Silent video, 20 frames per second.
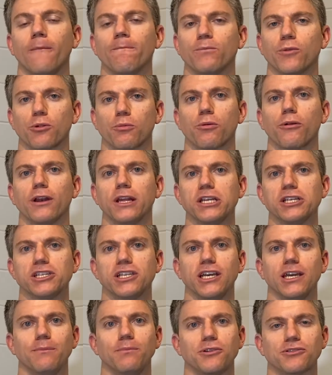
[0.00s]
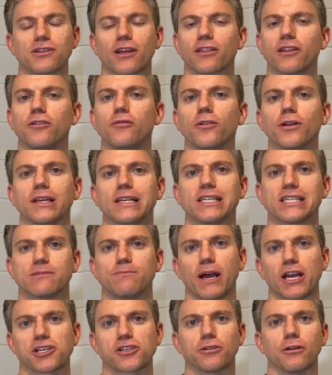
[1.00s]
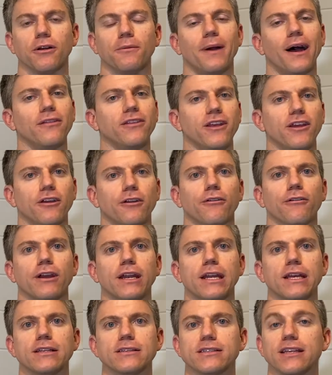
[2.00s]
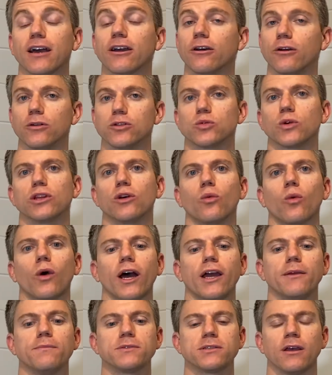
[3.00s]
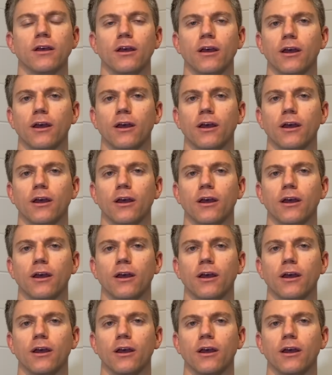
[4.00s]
They're pretty cheap. There's nothing really special about the ingredients that goes with the wipes.